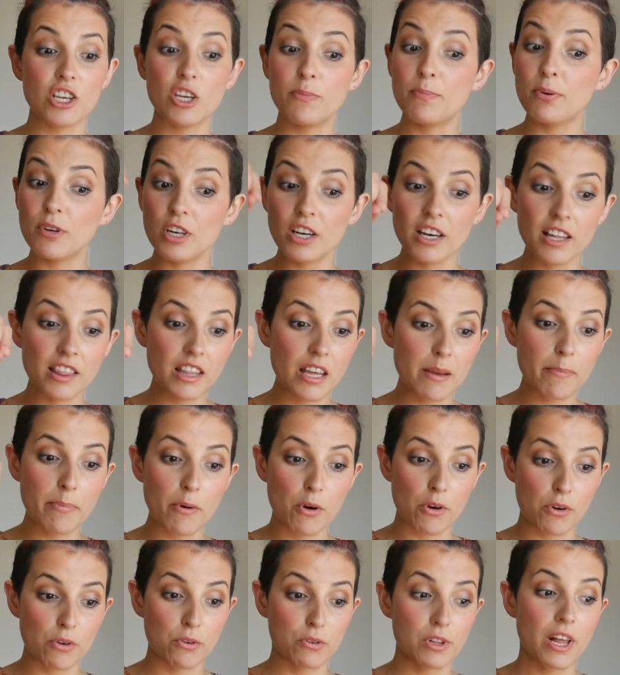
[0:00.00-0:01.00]
and you put it in their
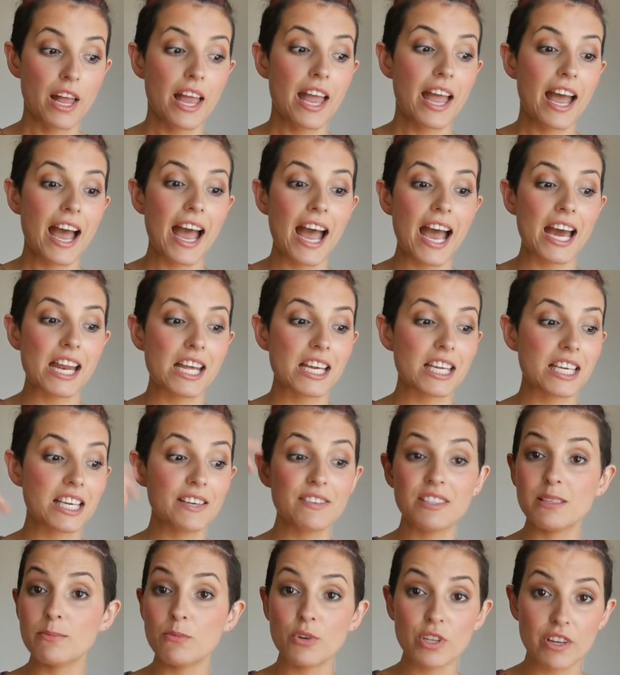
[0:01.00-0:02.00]
bottle and it
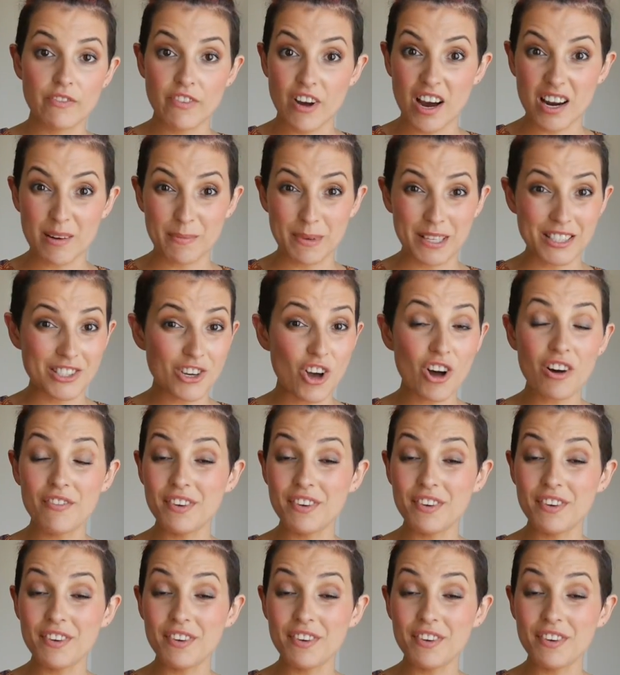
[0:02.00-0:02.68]
gives them all their vitamins.